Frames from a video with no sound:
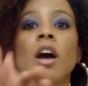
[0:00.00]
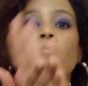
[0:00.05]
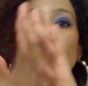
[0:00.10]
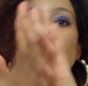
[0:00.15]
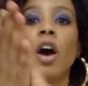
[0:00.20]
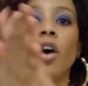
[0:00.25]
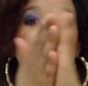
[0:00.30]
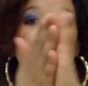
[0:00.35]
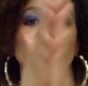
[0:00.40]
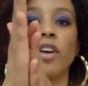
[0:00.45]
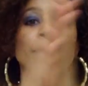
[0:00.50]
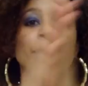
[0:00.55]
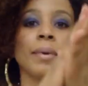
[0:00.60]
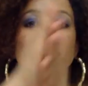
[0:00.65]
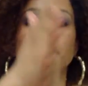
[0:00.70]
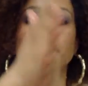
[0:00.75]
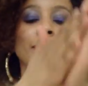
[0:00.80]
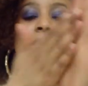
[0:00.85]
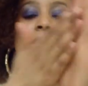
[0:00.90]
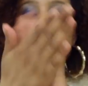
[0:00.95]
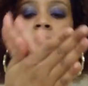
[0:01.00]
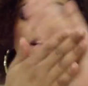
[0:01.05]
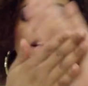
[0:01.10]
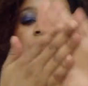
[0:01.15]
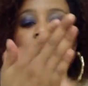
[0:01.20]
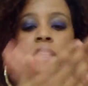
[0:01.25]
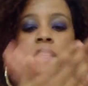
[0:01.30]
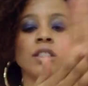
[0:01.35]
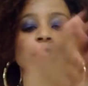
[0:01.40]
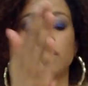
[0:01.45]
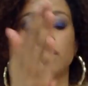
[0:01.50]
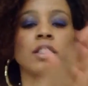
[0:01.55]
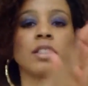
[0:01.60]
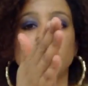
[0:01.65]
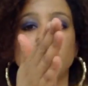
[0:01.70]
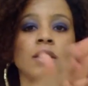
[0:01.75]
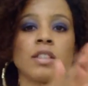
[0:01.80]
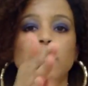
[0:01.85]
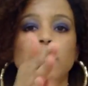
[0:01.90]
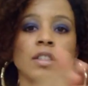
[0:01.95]
I'll rub it in my hands
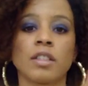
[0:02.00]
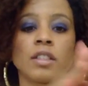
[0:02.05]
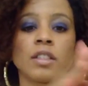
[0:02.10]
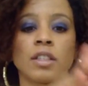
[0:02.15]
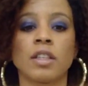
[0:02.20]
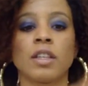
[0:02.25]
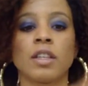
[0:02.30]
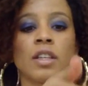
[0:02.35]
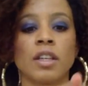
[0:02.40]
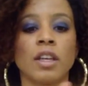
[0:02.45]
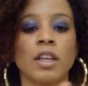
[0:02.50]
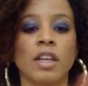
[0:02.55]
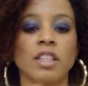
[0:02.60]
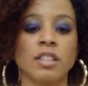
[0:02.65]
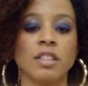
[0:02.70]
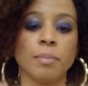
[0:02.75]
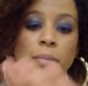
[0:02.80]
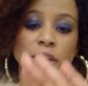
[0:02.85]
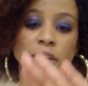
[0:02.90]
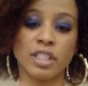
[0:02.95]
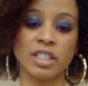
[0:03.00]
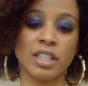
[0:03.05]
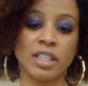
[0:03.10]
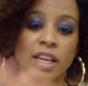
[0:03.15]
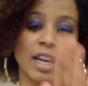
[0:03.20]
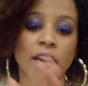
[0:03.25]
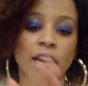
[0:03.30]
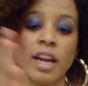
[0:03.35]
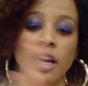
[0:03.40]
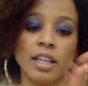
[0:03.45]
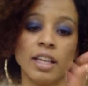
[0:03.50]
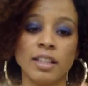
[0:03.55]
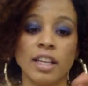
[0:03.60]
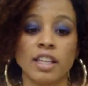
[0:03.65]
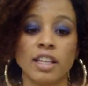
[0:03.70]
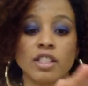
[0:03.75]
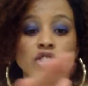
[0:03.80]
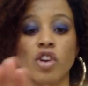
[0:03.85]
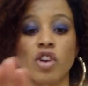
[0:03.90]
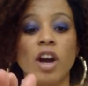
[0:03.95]
as much as I can.
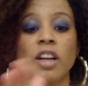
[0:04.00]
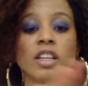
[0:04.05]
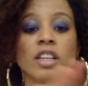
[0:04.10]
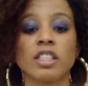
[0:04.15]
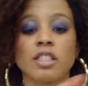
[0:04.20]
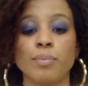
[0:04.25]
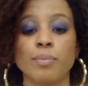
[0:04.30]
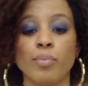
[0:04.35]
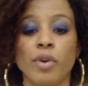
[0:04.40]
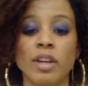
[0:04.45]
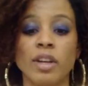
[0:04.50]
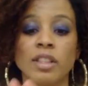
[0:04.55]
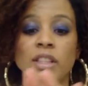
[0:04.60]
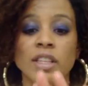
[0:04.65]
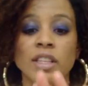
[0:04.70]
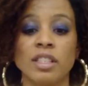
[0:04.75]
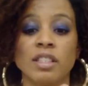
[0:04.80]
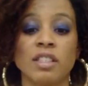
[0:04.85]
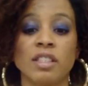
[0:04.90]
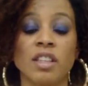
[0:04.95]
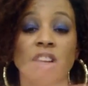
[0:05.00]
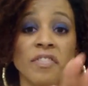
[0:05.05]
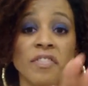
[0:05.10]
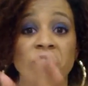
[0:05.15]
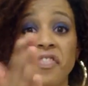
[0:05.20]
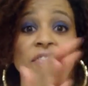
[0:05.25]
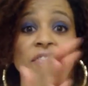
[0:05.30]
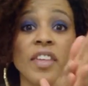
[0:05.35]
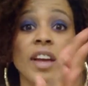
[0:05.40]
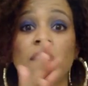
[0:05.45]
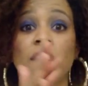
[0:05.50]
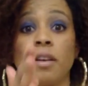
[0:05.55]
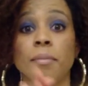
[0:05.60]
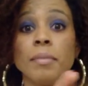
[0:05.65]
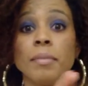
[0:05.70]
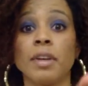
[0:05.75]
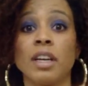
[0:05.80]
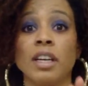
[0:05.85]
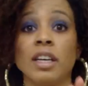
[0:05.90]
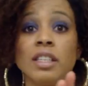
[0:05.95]
Like, try to spread this stuff thin,
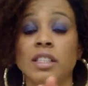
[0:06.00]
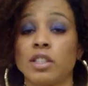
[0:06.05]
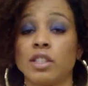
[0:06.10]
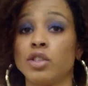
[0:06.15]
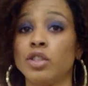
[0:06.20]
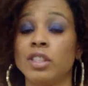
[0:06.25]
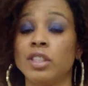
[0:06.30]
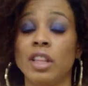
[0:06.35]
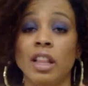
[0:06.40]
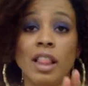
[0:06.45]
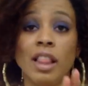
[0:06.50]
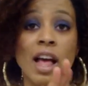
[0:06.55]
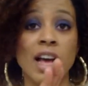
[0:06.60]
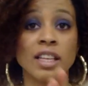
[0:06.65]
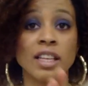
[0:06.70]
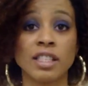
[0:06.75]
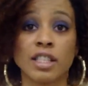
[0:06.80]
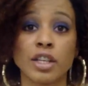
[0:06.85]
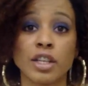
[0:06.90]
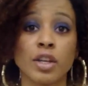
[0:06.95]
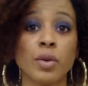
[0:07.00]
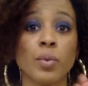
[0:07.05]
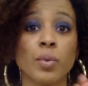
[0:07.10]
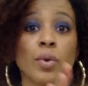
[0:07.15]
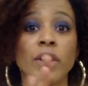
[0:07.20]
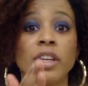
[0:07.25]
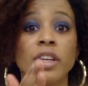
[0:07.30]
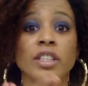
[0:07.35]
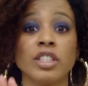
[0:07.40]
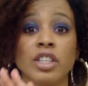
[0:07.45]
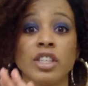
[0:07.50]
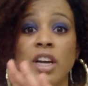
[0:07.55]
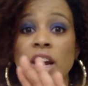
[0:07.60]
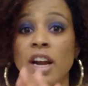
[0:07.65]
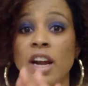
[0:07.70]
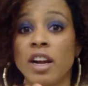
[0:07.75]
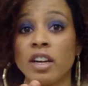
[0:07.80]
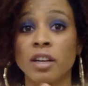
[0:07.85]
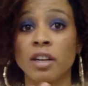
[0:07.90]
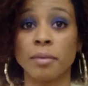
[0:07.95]
because the last thing you want is your
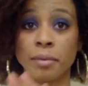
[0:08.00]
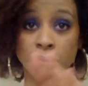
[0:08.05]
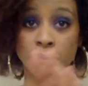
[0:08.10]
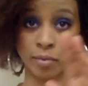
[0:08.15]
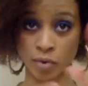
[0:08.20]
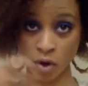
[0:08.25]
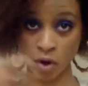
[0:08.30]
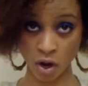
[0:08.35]
hair to